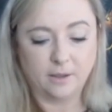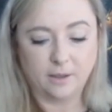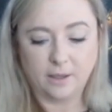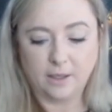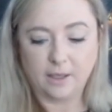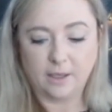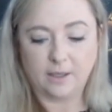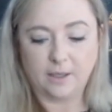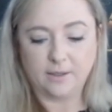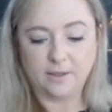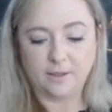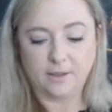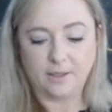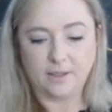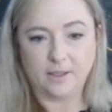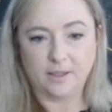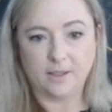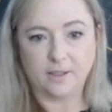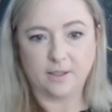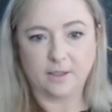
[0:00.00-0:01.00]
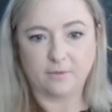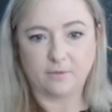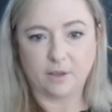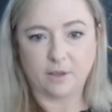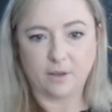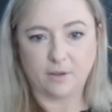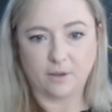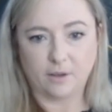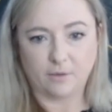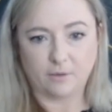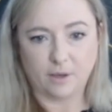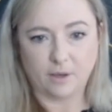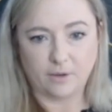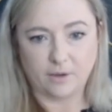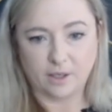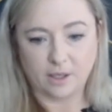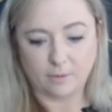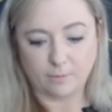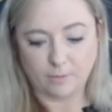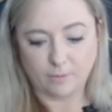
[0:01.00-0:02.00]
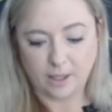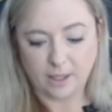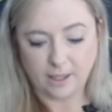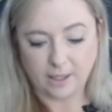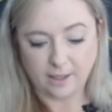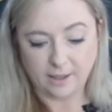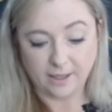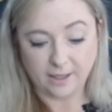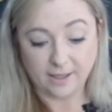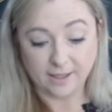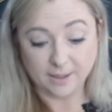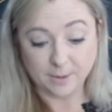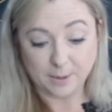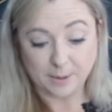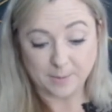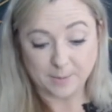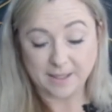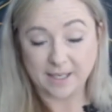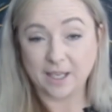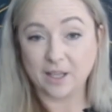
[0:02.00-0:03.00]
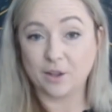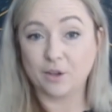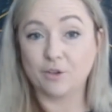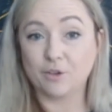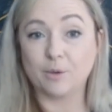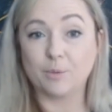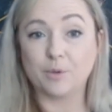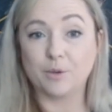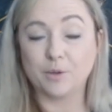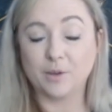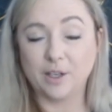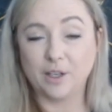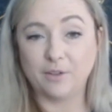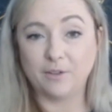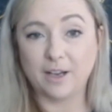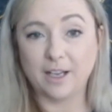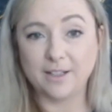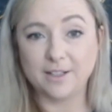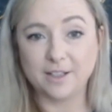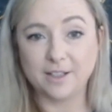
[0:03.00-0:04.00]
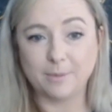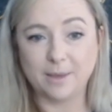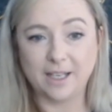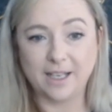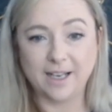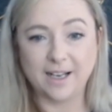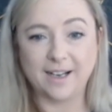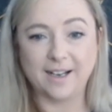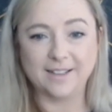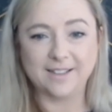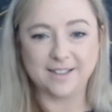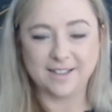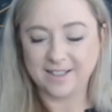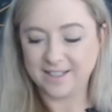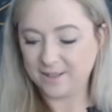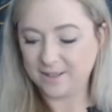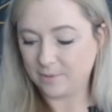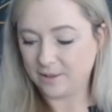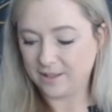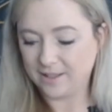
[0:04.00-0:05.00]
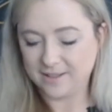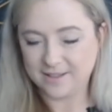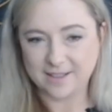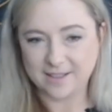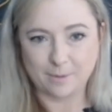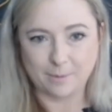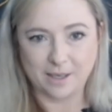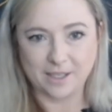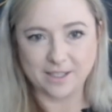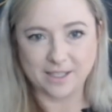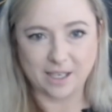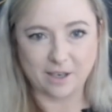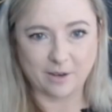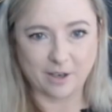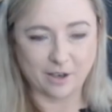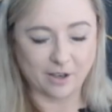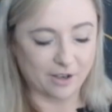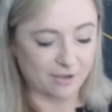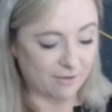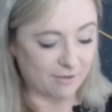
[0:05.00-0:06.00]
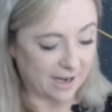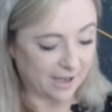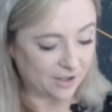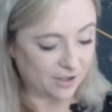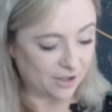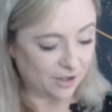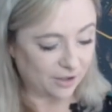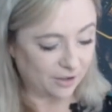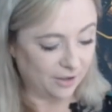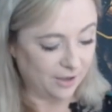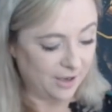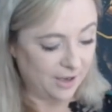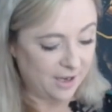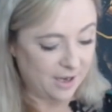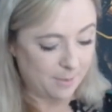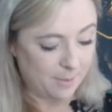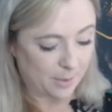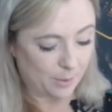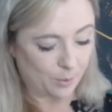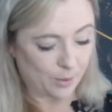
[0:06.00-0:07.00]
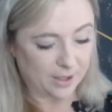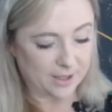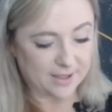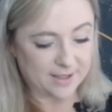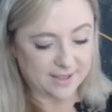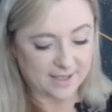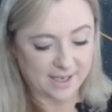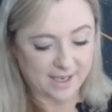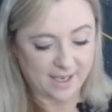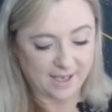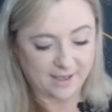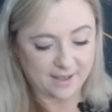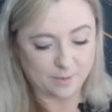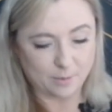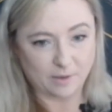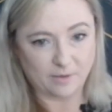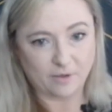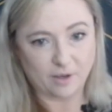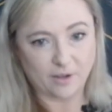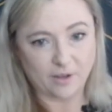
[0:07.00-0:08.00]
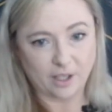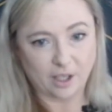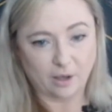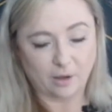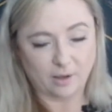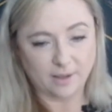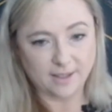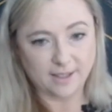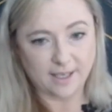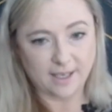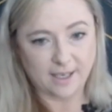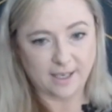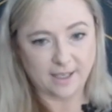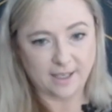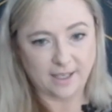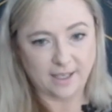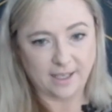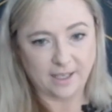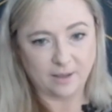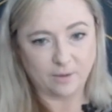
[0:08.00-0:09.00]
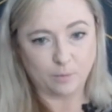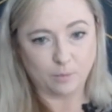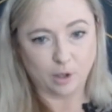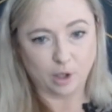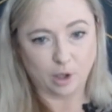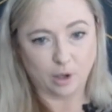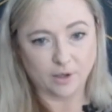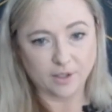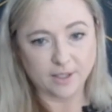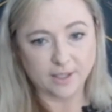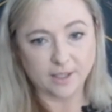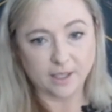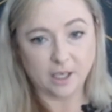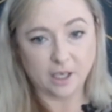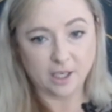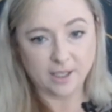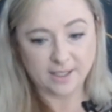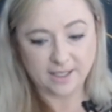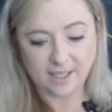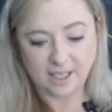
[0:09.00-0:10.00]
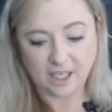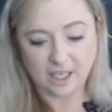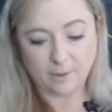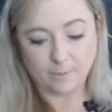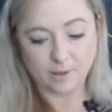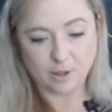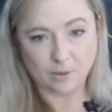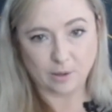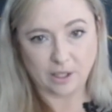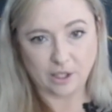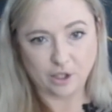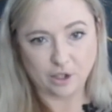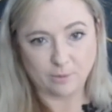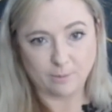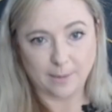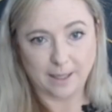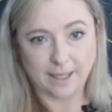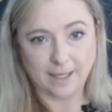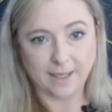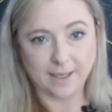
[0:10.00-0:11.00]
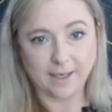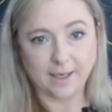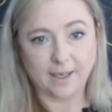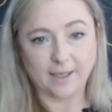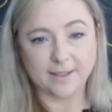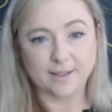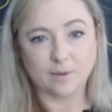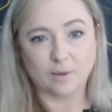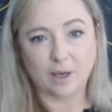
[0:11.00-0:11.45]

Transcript: Okay, so this is the row that I'm reading. And that's what I'm saying, group three, you've had so many cards in this one. There's so much going on around you. But what it's saying is we've got the loss card here. Loss, sitting in between two money cards.